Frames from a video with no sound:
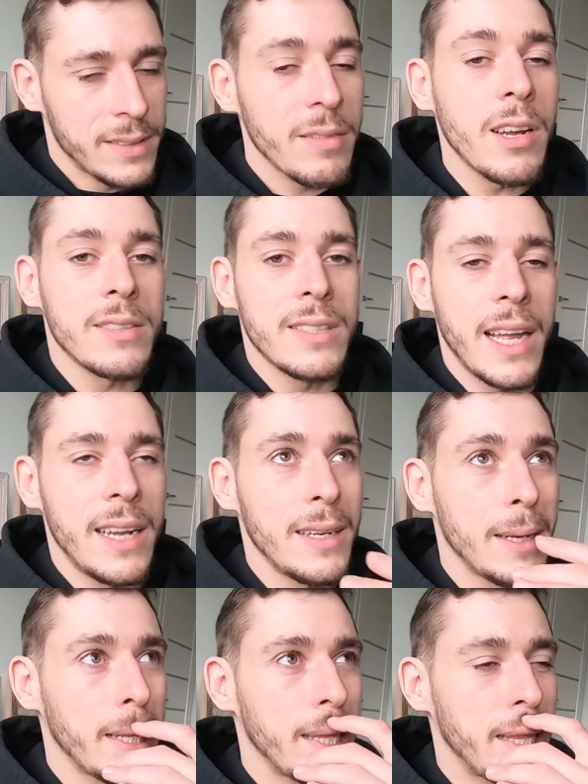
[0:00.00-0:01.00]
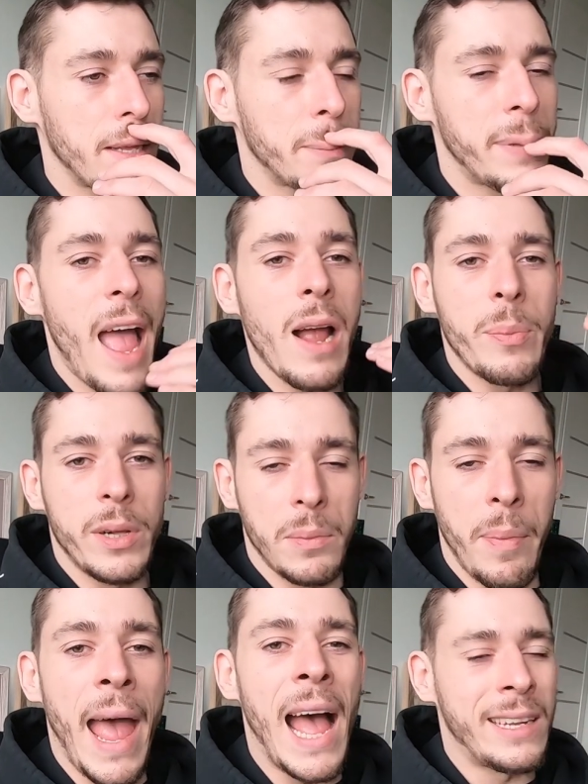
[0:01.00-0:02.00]
Because then the black
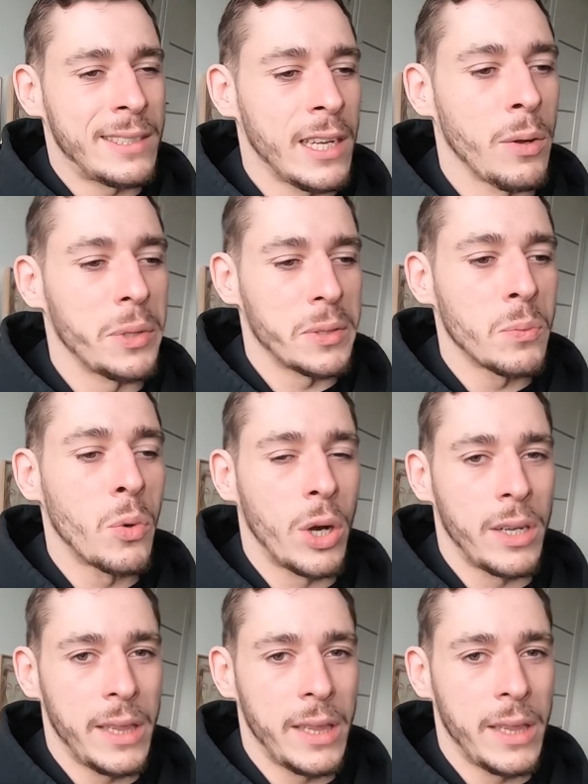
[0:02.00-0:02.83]
belt passing was more